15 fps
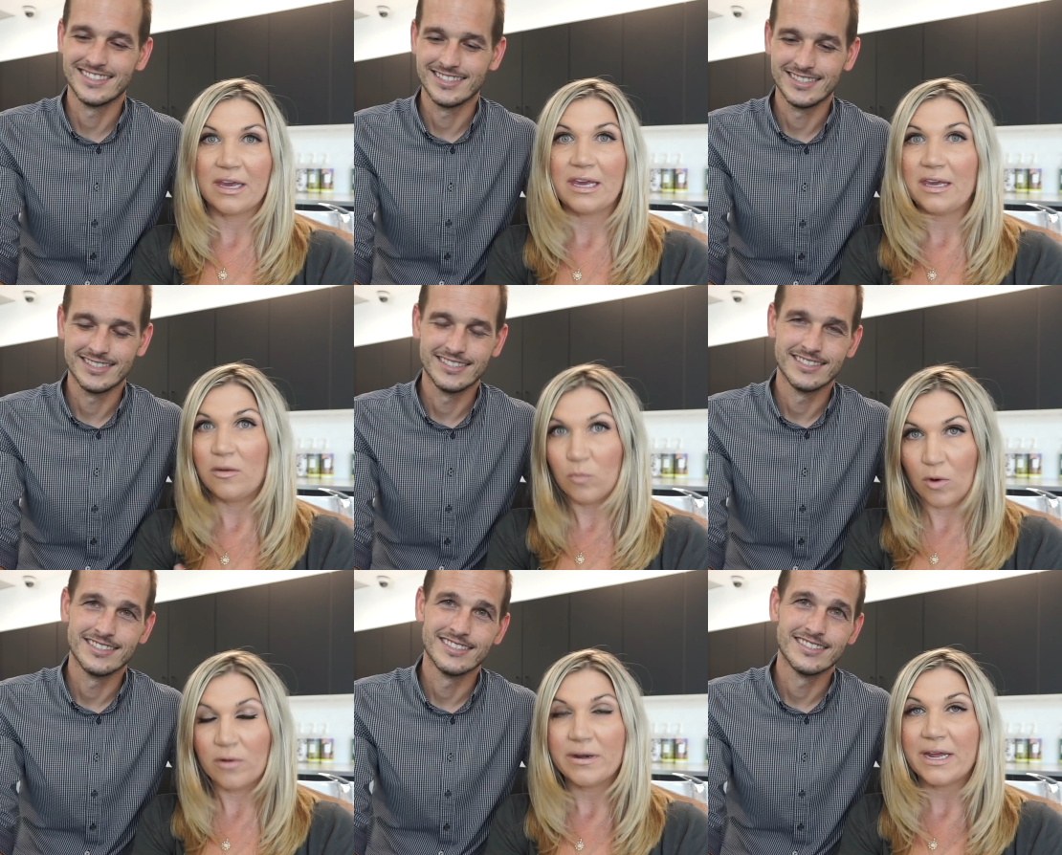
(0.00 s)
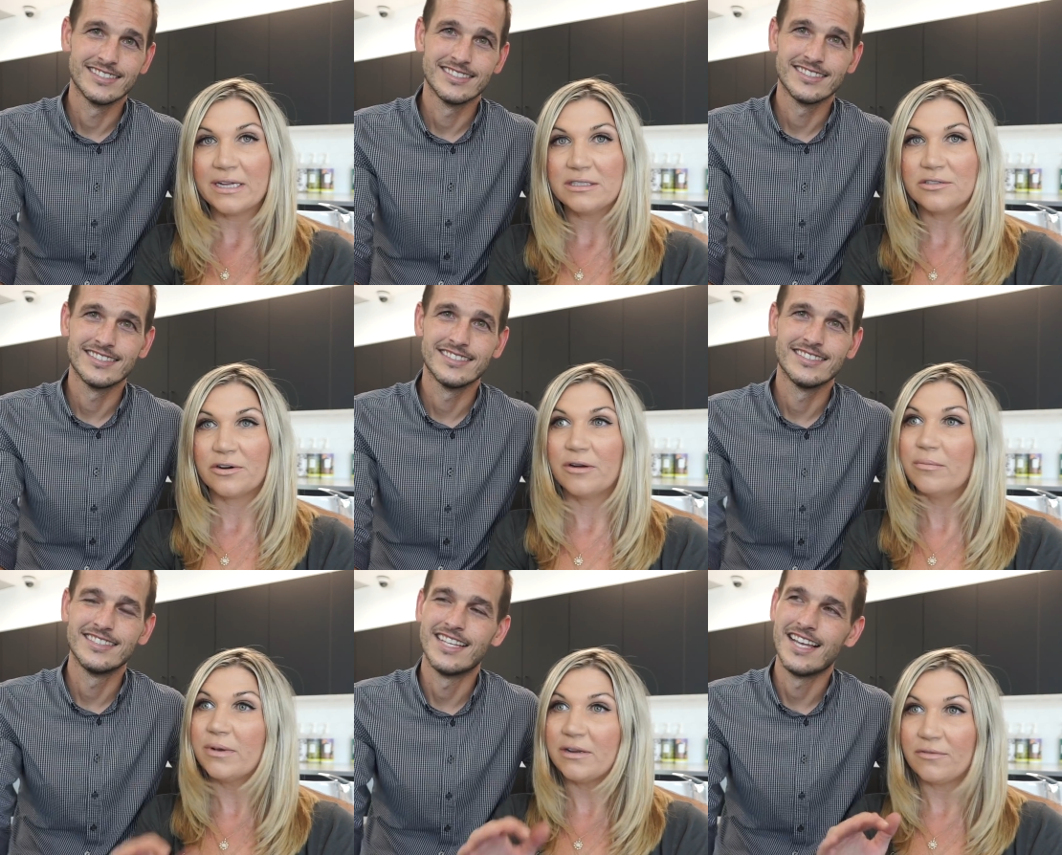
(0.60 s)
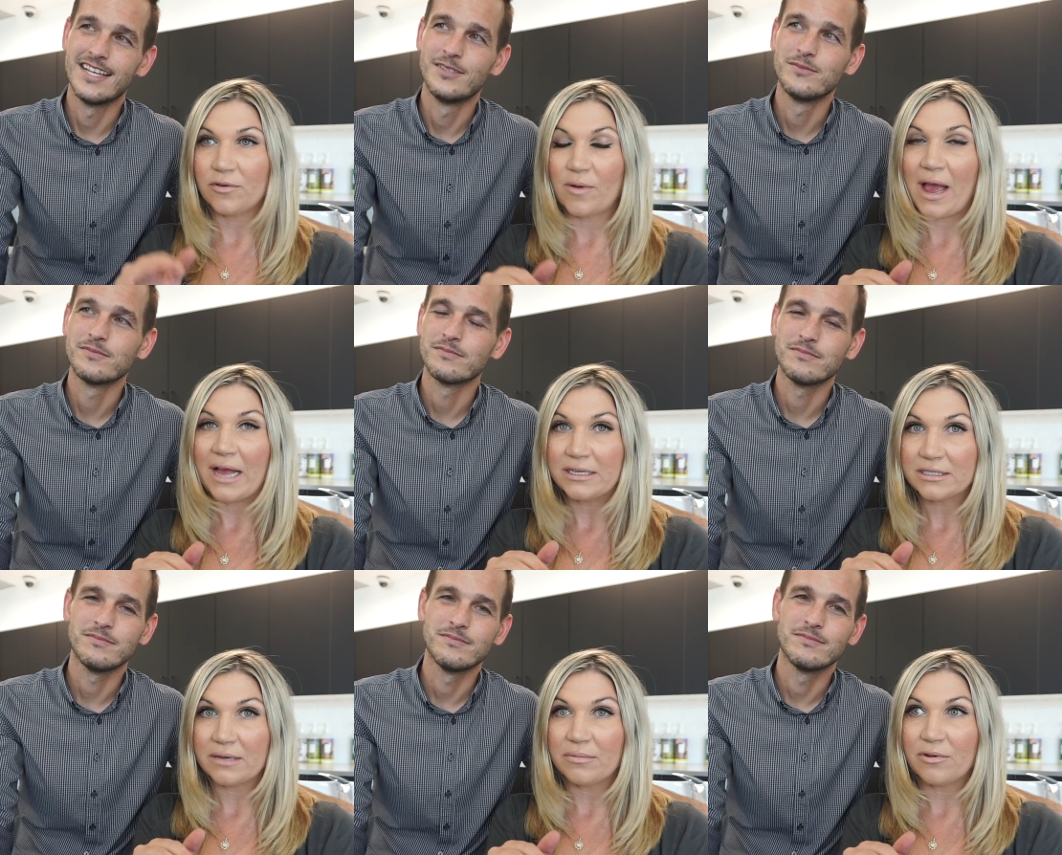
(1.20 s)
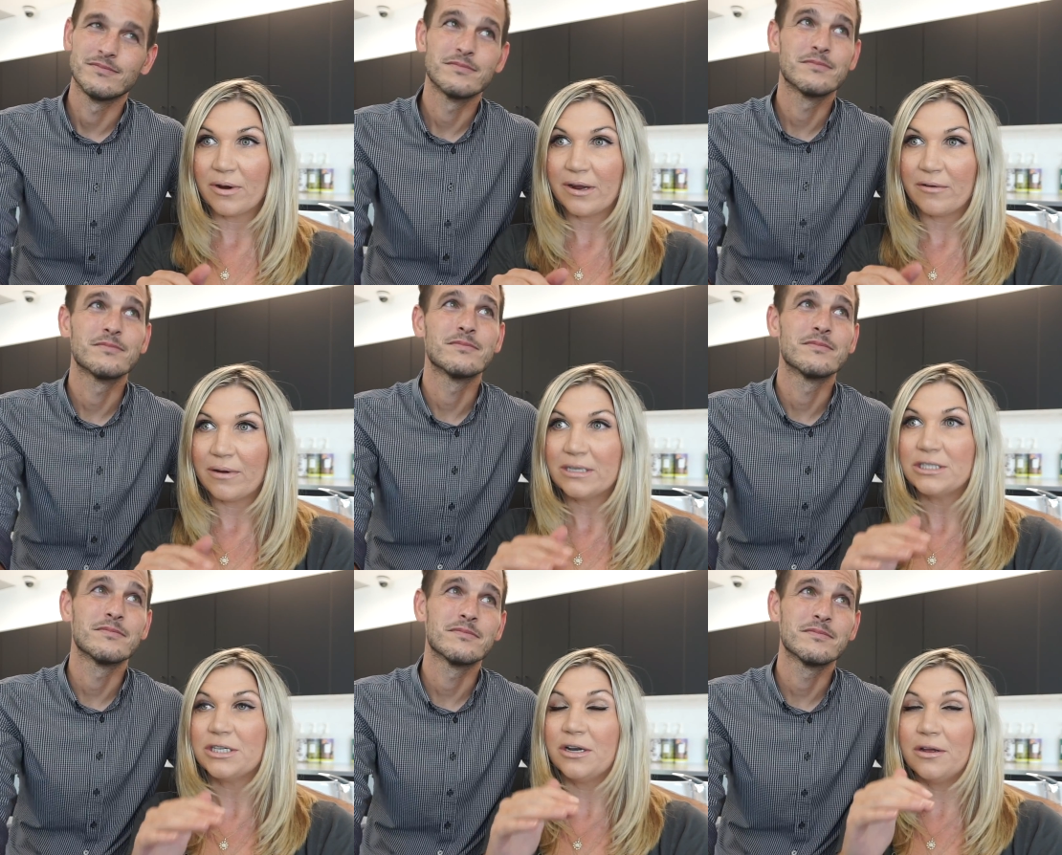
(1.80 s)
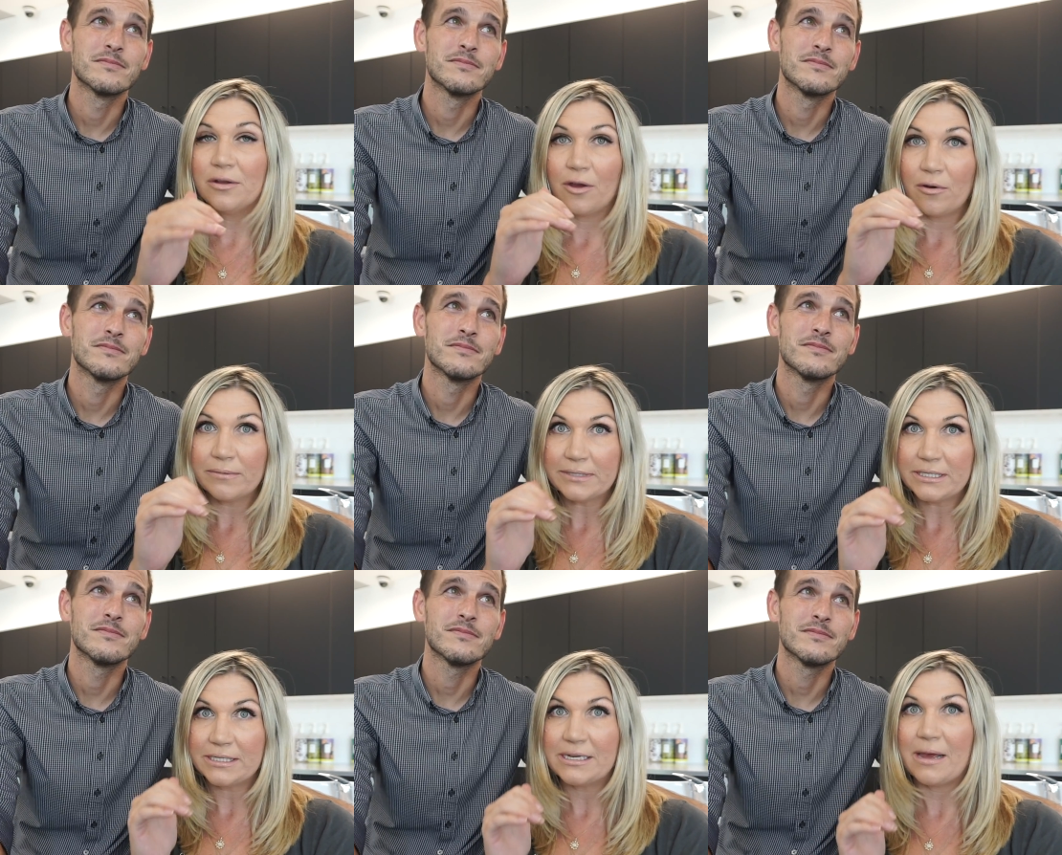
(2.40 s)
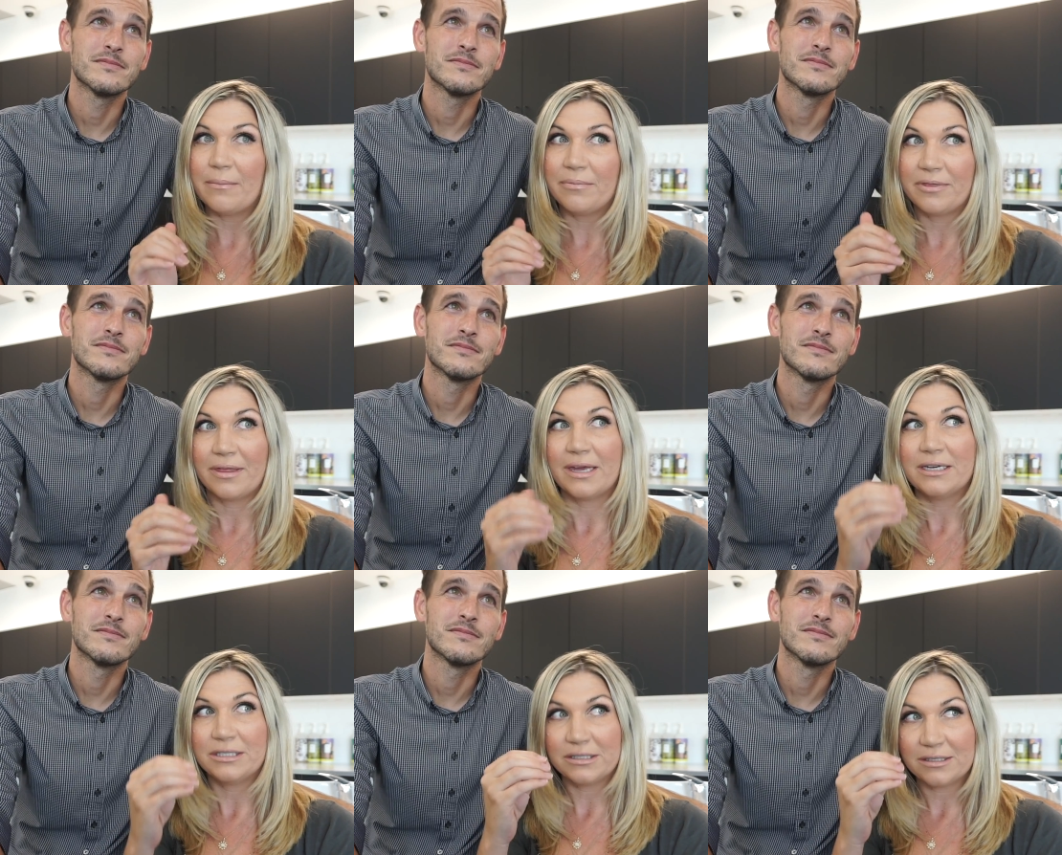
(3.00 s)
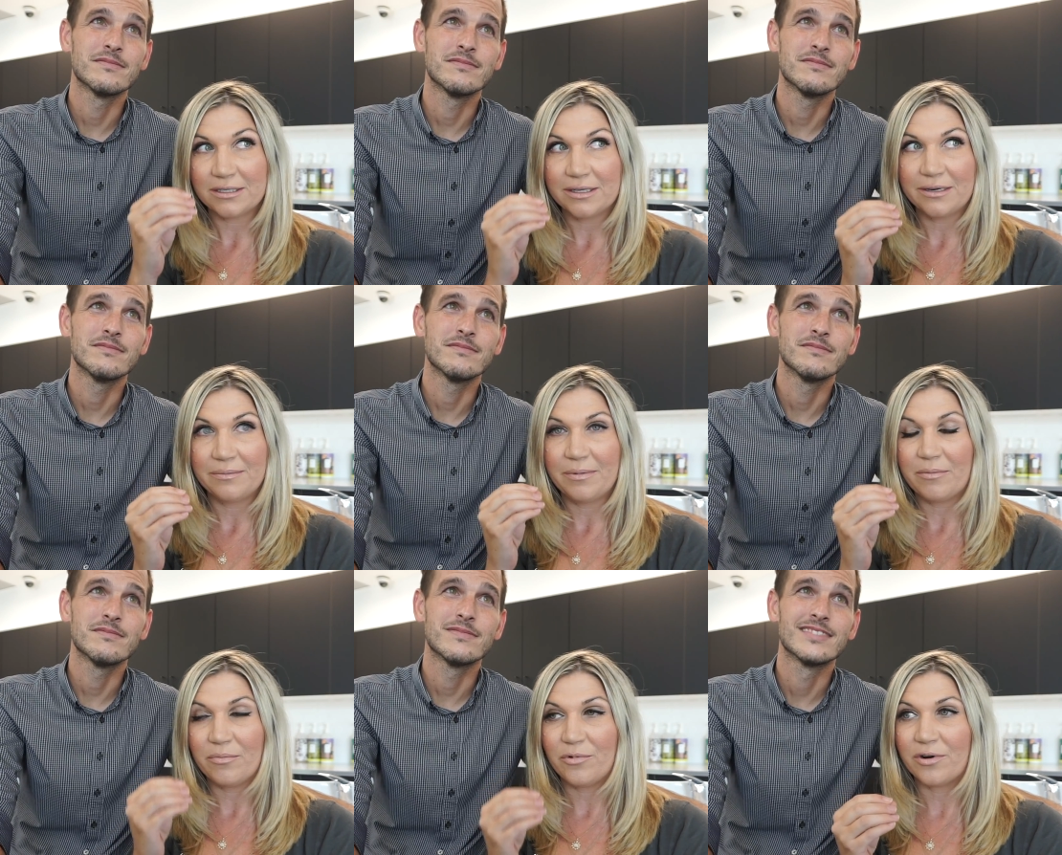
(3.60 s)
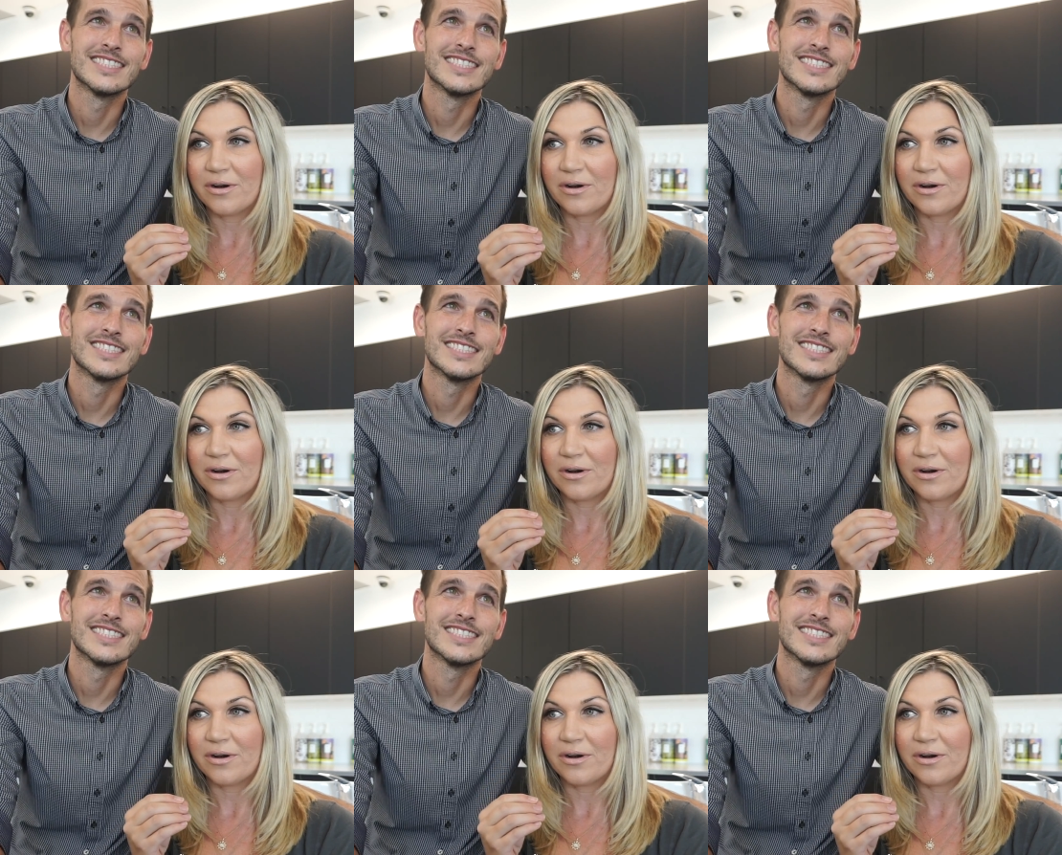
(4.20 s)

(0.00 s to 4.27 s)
Speaker 1: he won't answer it. But if you ask him the right question, he'll go into depth, like just a little bit more.